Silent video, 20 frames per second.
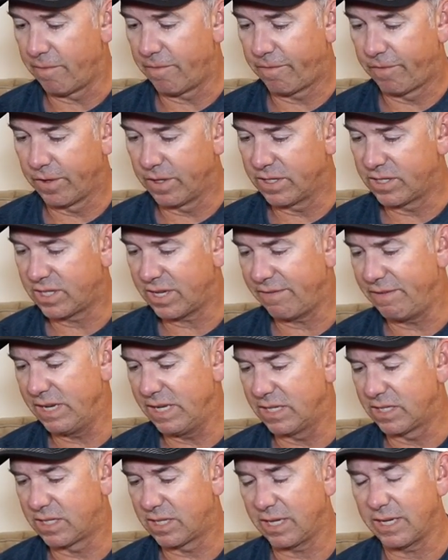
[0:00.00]
For the
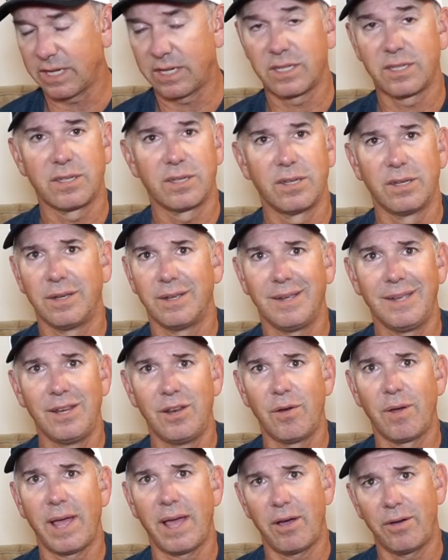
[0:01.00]
76, you
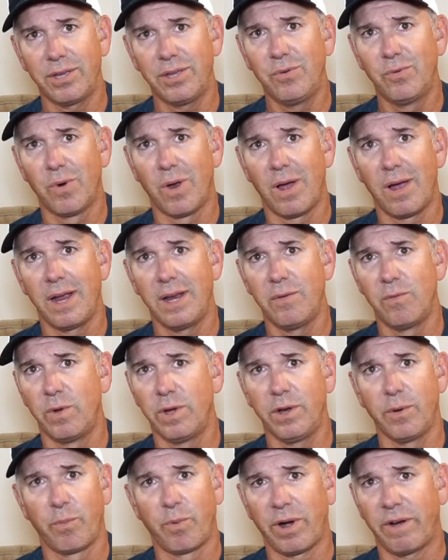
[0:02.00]
know, how you ride and
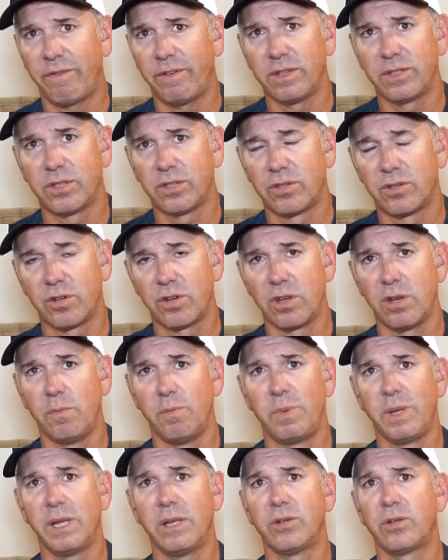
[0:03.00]
what your preferences are gonna
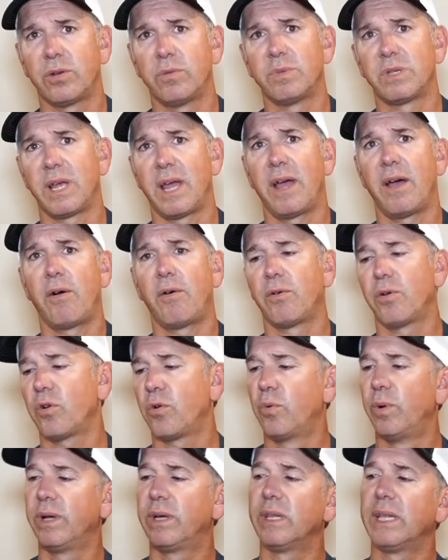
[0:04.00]
be in terms of how
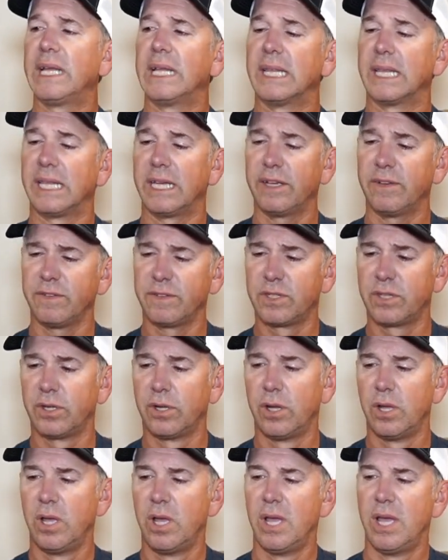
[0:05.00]
quickly it lifts